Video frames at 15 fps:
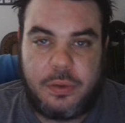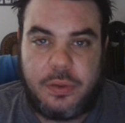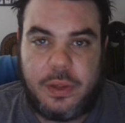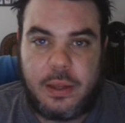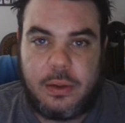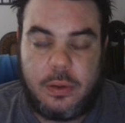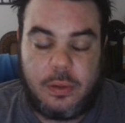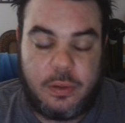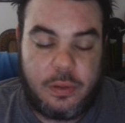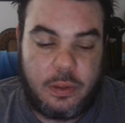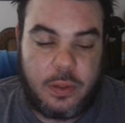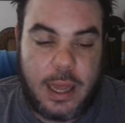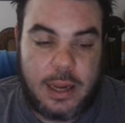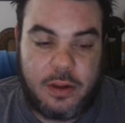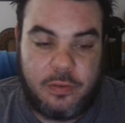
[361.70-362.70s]
you think the
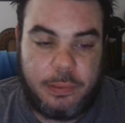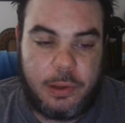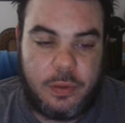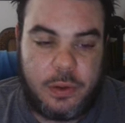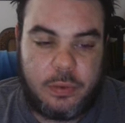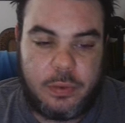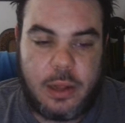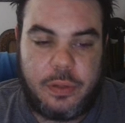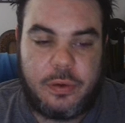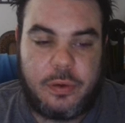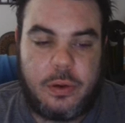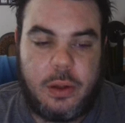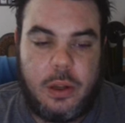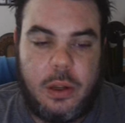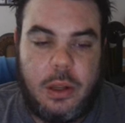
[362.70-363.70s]
lack of building,
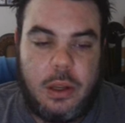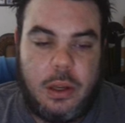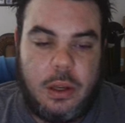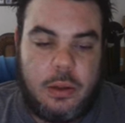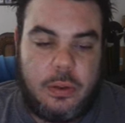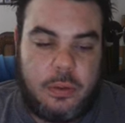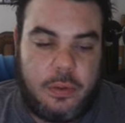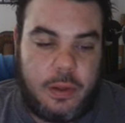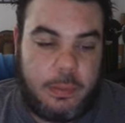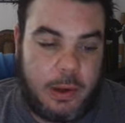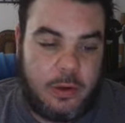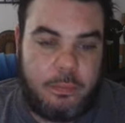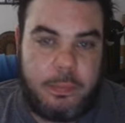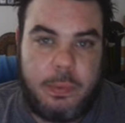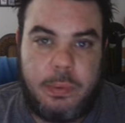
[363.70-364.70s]
rather, the
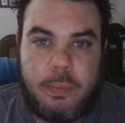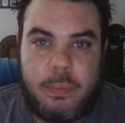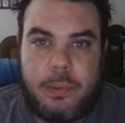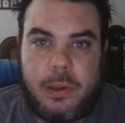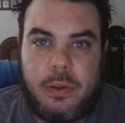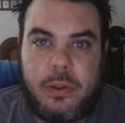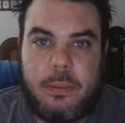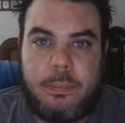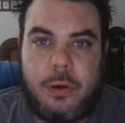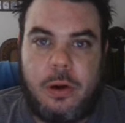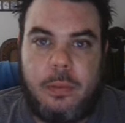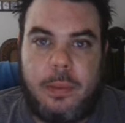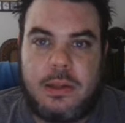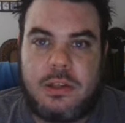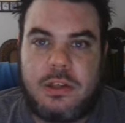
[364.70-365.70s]
amount of building
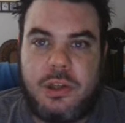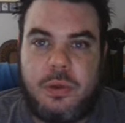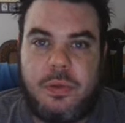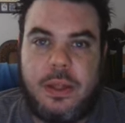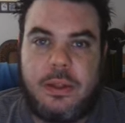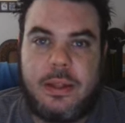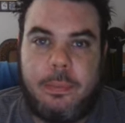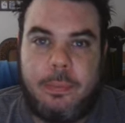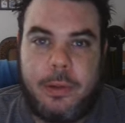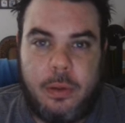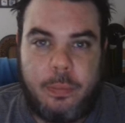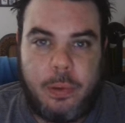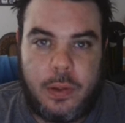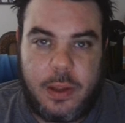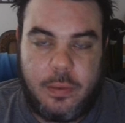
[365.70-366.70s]
permits, do you think that
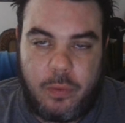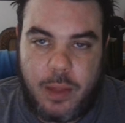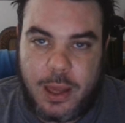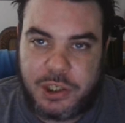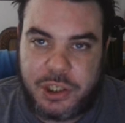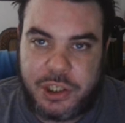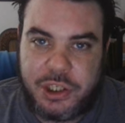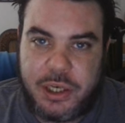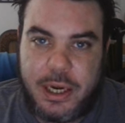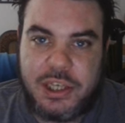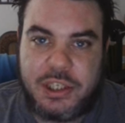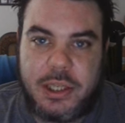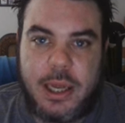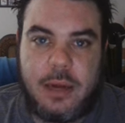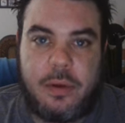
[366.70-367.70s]
Pierre Poilievre will actually
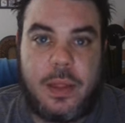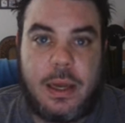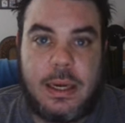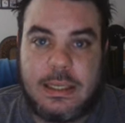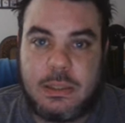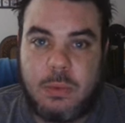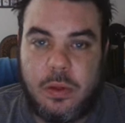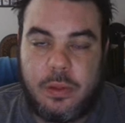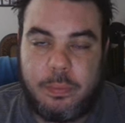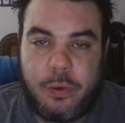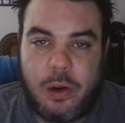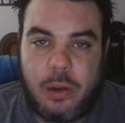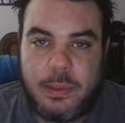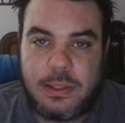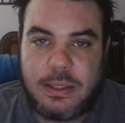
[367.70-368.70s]
change that? That is one of the
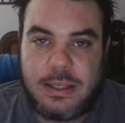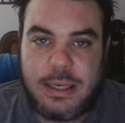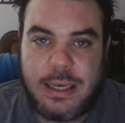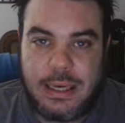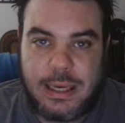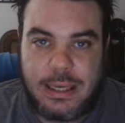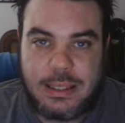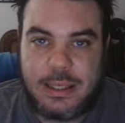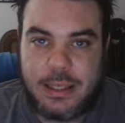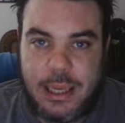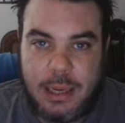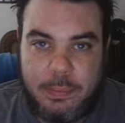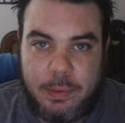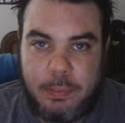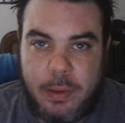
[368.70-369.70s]
promises he needs to
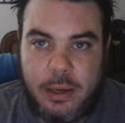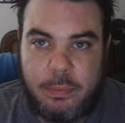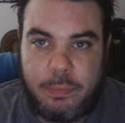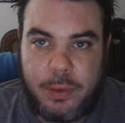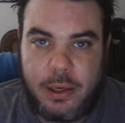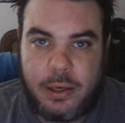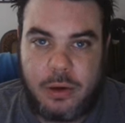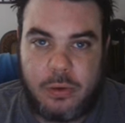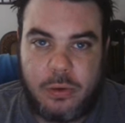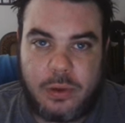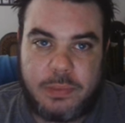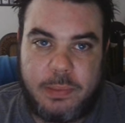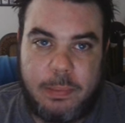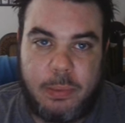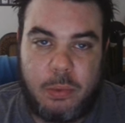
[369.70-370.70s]
keep, in my opinion, or
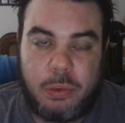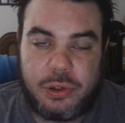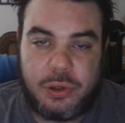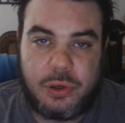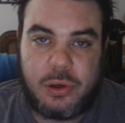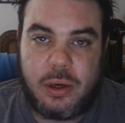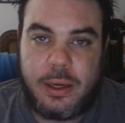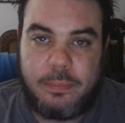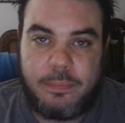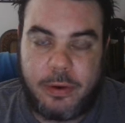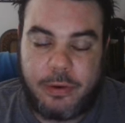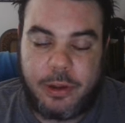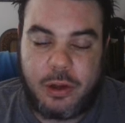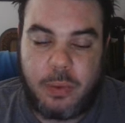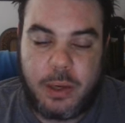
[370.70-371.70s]
else people will turn on him
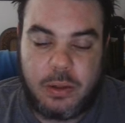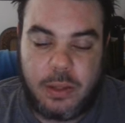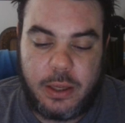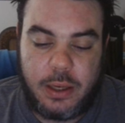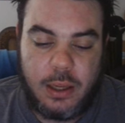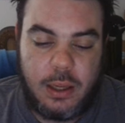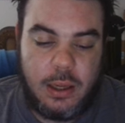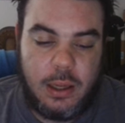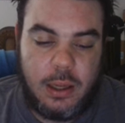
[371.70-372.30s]
very quickly.